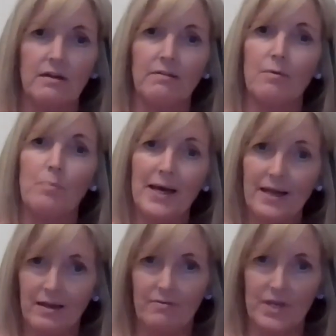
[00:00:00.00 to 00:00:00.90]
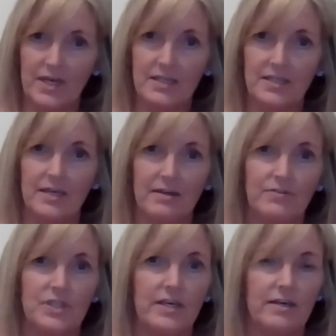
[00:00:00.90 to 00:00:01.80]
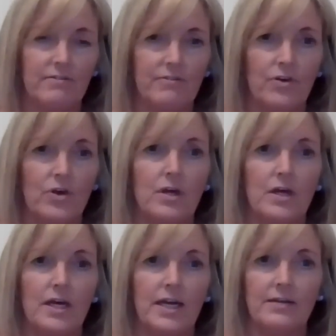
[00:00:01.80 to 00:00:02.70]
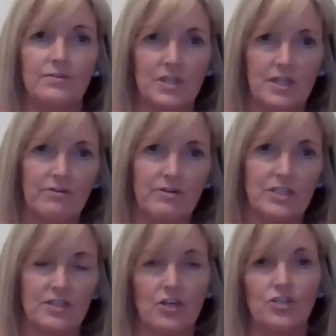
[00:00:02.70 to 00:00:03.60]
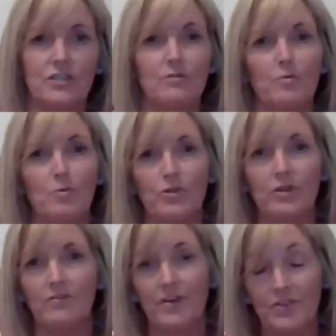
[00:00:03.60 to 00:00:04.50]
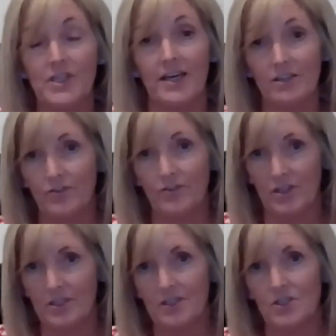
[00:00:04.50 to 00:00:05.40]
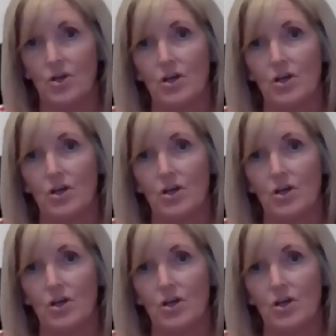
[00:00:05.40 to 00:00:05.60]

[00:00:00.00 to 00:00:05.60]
And on the back of that, DIFC have announced that they're in discussions with more than 50 hedge funds